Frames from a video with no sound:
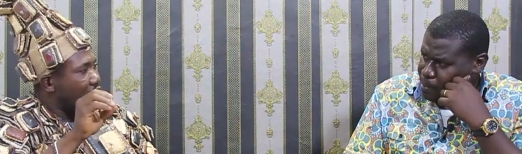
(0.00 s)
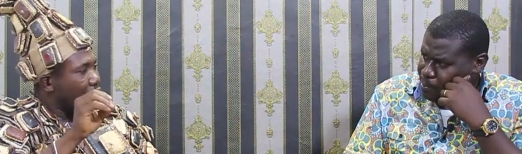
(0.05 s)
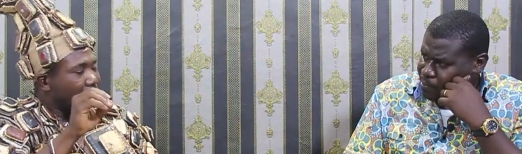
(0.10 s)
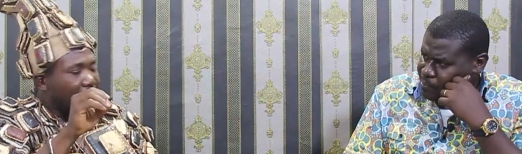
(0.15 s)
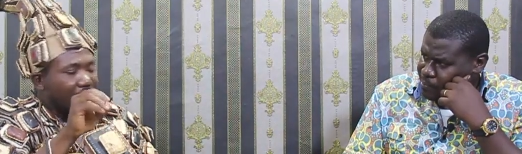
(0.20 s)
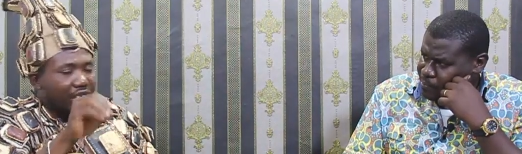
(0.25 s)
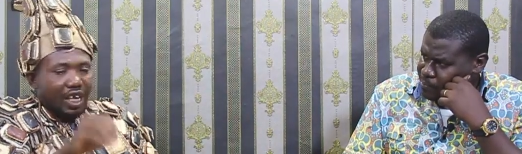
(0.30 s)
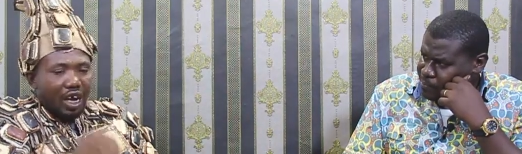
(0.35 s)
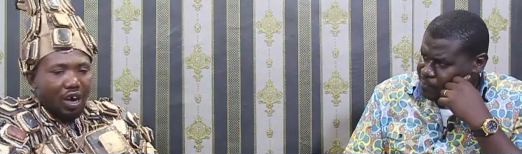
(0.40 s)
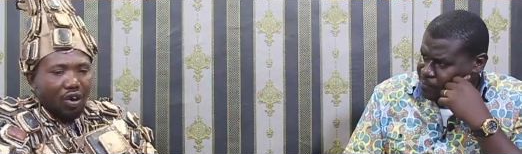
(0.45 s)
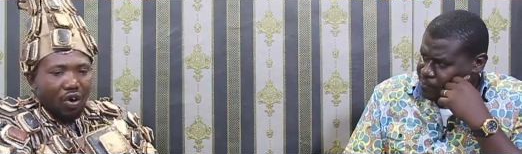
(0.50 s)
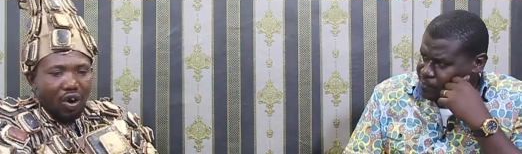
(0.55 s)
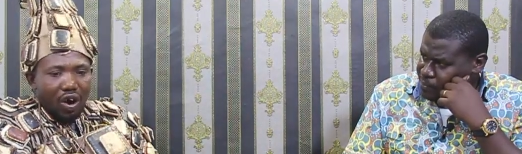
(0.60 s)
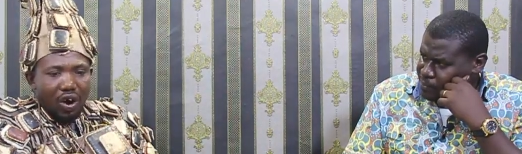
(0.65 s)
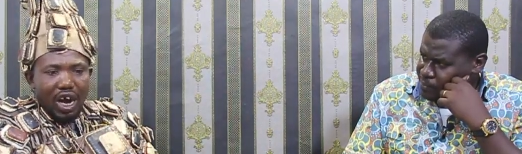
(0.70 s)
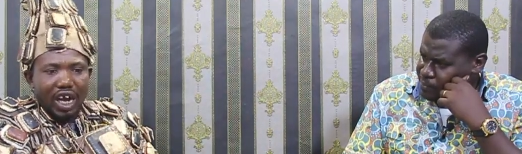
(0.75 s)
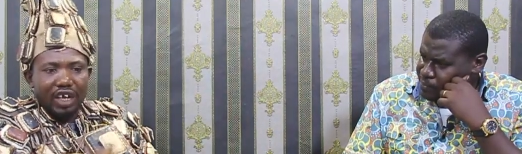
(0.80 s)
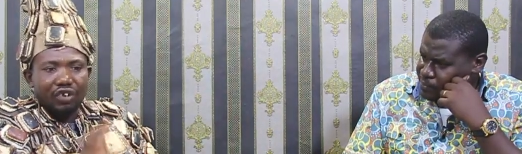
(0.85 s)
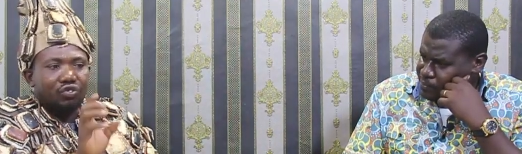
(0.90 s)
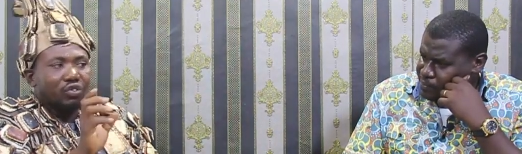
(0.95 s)
Speaker 1: ebe da
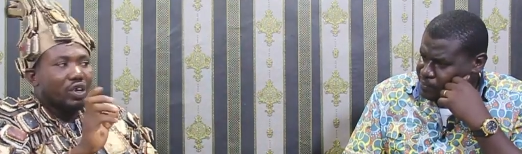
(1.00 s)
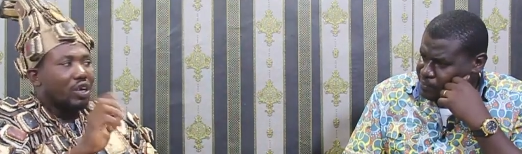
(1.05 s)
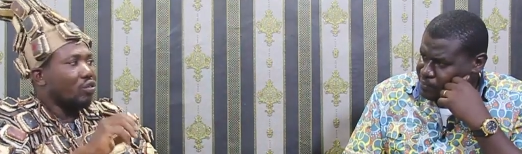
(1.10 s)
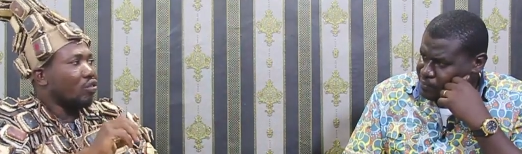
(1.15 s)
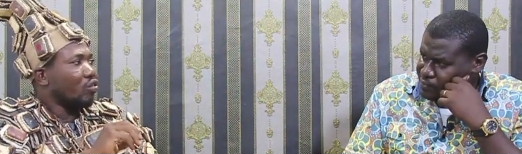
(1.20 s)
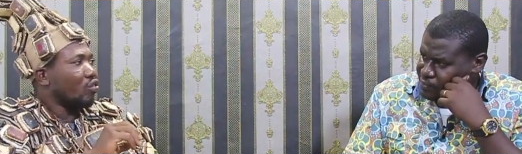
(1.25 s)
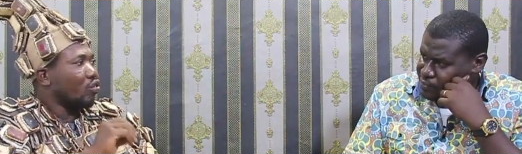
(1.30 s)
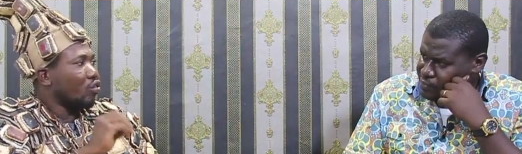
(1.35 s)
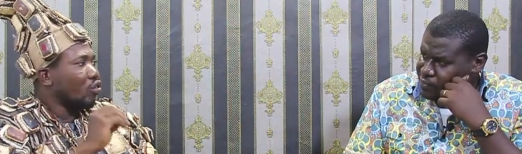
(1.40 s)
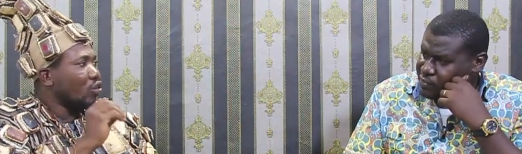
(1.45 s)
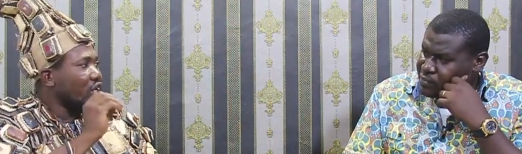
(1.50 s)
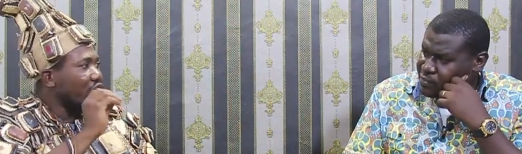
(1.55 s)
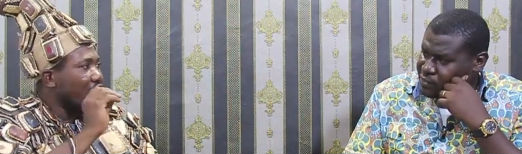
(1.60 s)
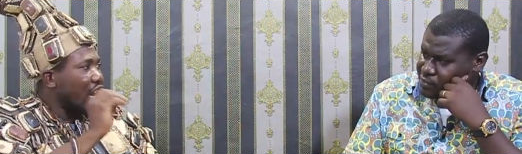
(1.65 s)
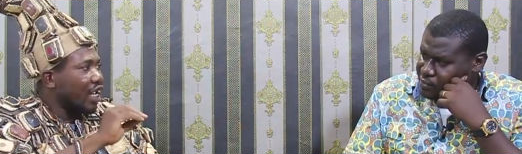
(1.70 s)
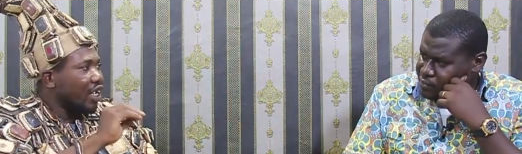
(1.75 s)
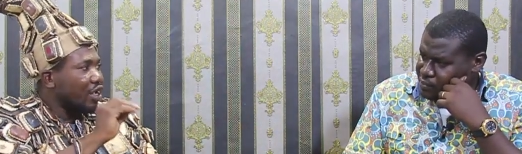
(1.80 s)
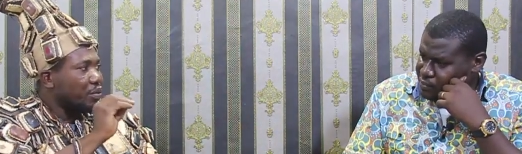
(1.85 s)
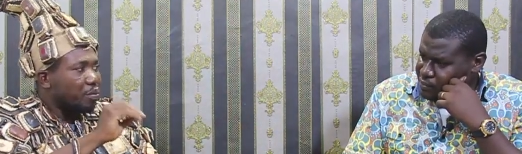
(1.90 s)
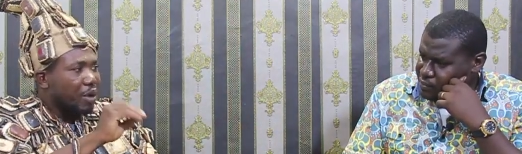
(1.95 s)
ho atwen ho
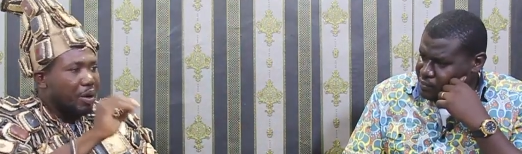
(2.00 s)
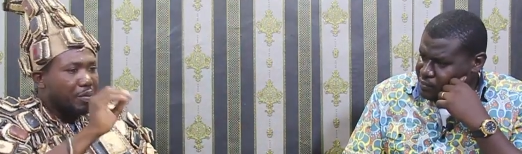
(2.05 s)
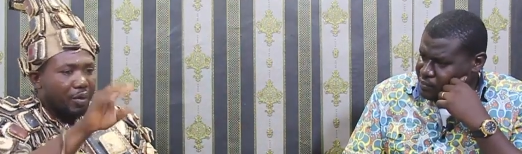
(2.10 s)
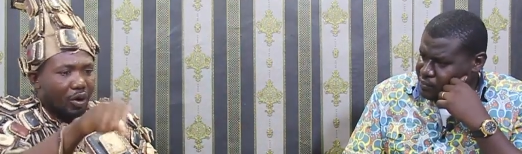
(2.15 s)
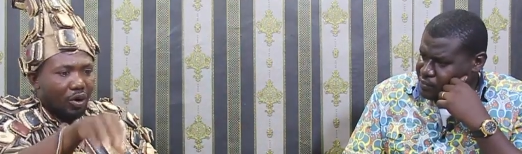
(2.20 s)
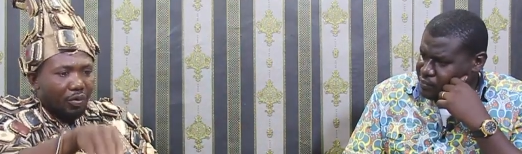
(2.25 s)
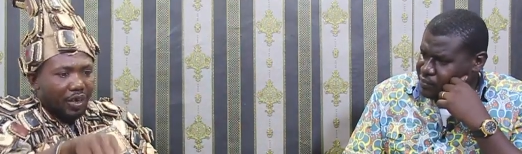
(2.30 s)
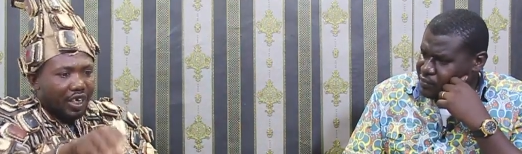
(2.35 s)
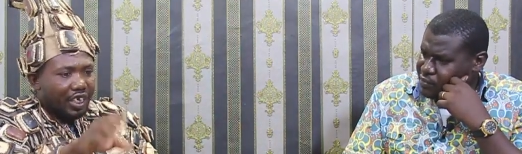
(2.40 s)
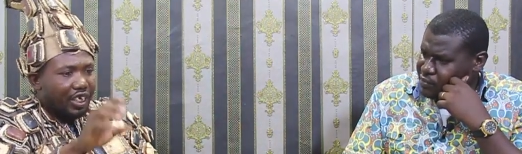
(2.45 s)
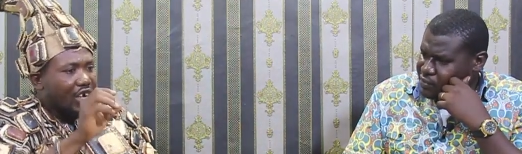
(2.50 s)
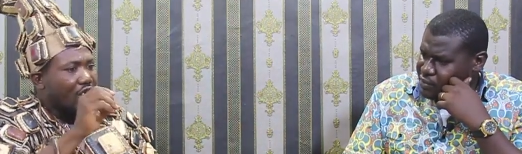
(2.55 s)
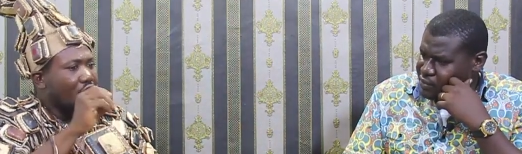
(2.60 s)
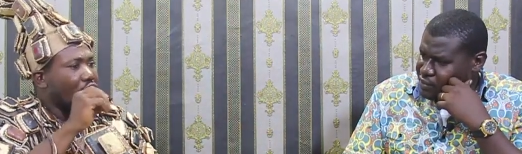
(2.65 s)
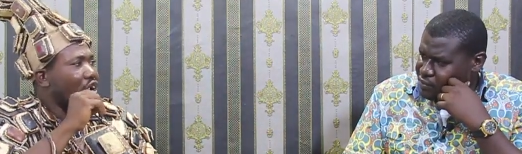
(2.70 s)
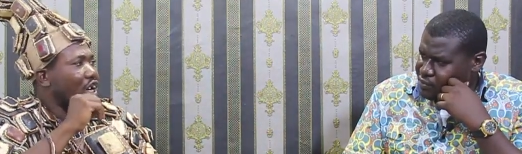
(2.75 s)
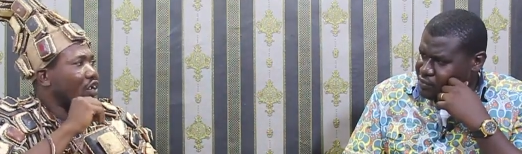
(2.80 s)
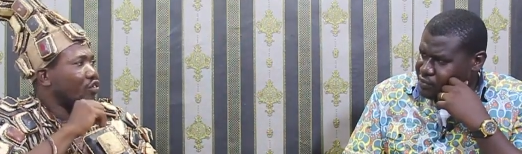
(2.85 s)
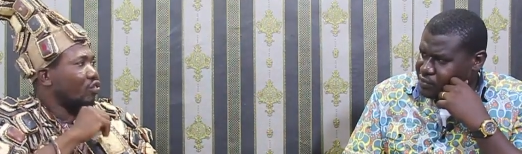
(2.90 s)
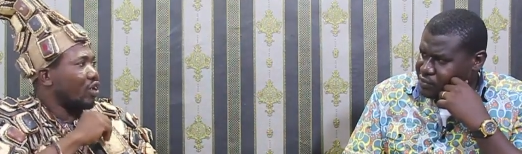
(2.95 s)
uya di papa ebe da
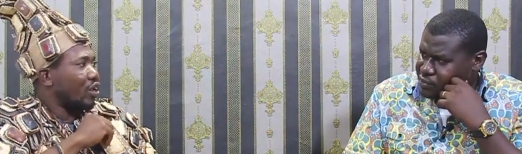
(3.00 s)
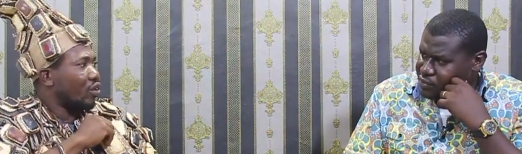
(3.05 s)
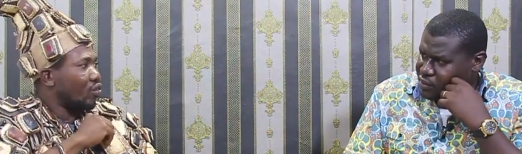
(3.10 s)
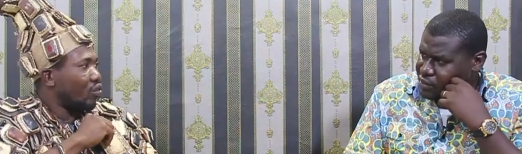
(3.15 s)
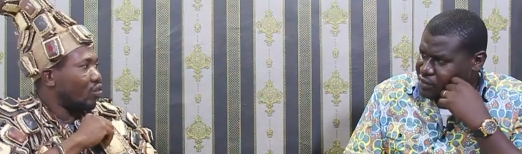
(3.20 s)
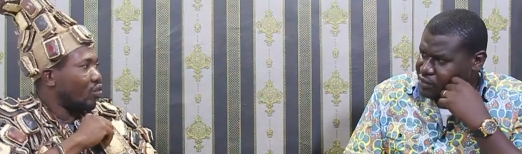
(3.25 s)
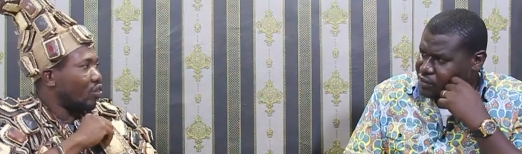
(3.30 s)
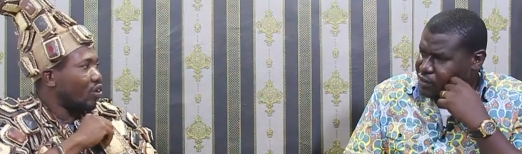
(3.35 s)
ho atwen ho